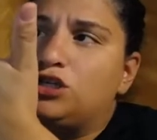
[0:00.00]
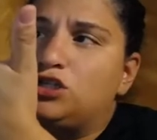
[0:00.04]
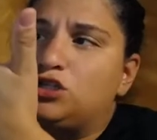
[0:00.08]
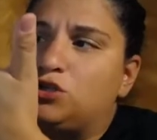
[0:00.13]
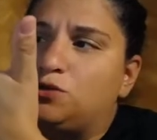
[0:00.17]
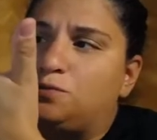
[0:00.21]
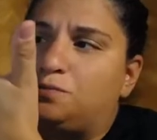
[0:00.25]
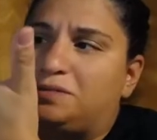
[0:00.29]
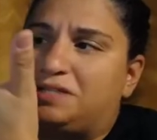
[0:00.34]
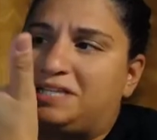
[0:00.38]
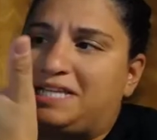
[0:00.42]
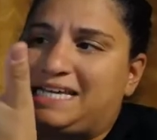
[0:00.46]

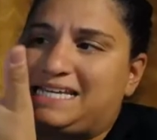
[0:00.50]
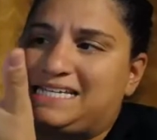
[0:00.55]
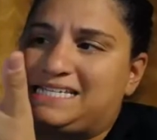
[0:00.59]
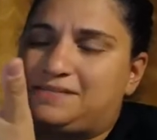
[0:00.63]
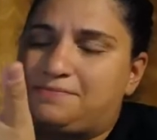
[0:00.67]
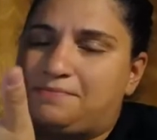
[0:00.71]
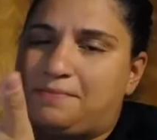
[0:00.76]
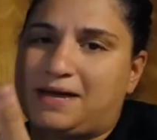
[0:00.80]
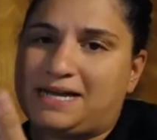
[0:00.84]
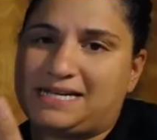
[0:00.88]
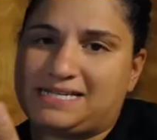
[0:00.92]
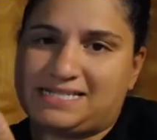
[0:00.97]
to place
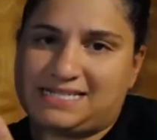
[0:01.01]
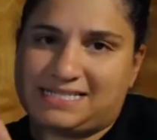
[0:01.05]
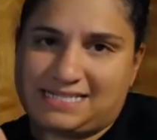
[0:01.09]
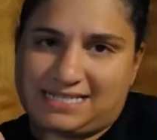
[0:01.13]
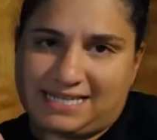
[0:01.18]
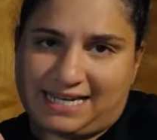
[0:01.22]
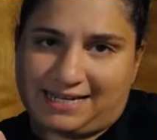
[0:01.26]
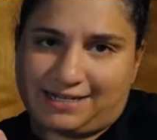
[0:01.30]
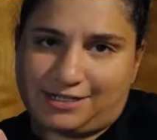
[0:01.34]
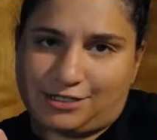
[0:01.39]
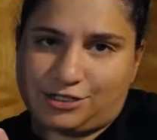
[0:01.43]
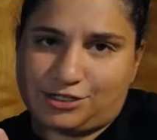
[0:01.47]
my
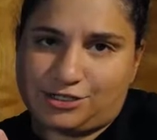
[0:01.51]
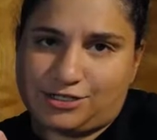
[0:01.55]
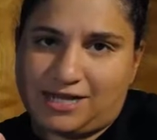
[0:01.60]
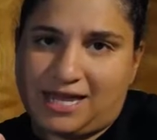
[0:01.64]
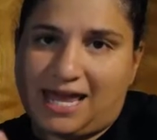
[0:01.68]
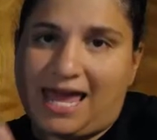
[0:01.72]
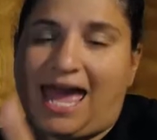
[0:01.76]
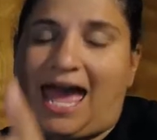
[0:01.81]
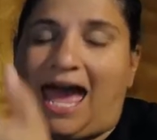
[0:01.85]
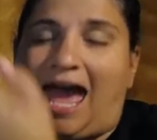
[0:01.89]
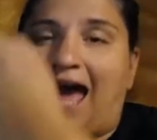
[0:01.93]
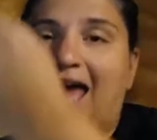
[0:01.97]
stitch.
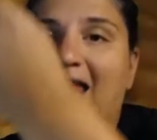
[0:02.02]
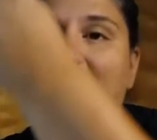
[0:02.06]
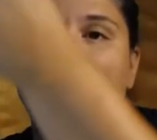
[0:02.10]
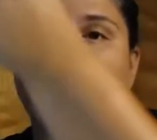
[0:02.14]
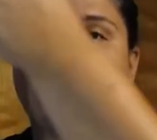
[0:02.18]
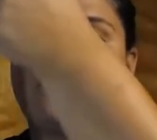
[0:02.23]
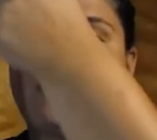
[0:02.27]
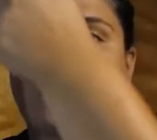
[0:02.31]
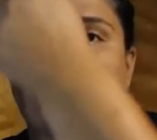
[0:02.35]
And if